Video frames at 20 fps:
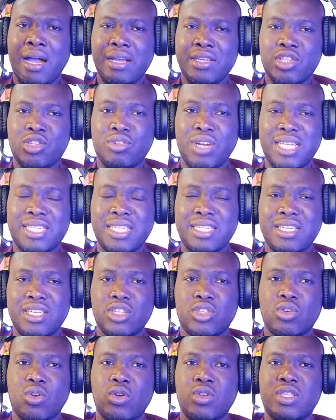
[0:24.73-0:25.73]
strategy
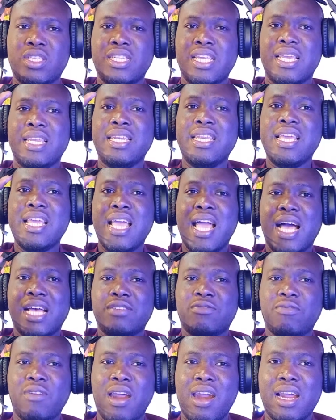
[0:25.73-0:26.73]
is concerned, as
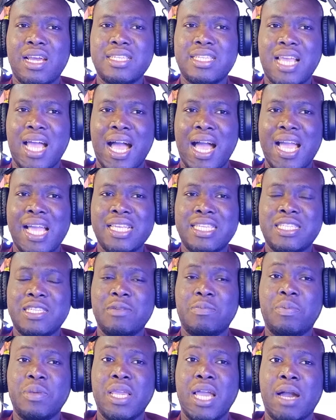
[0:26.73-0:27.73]
far as our
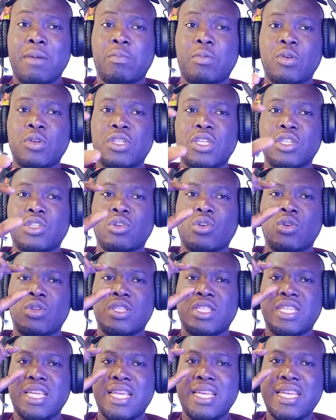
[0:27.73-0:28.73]
STP approach is
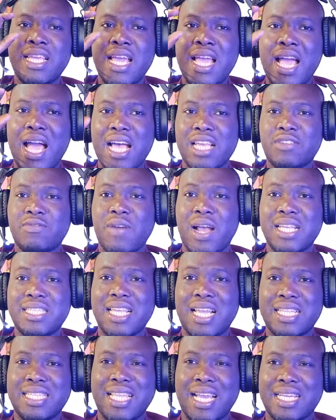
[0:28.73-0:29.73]
concerned, as far as
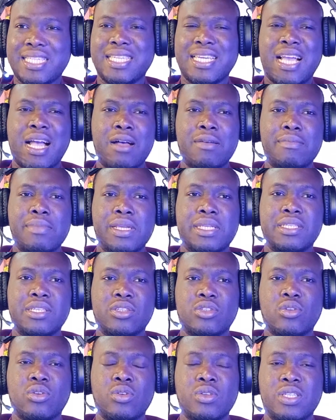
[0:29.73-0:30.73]
our tactical mix
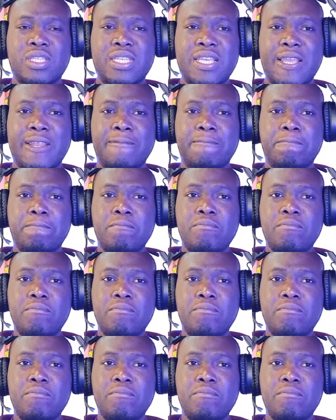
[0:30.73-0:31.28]
is concerned.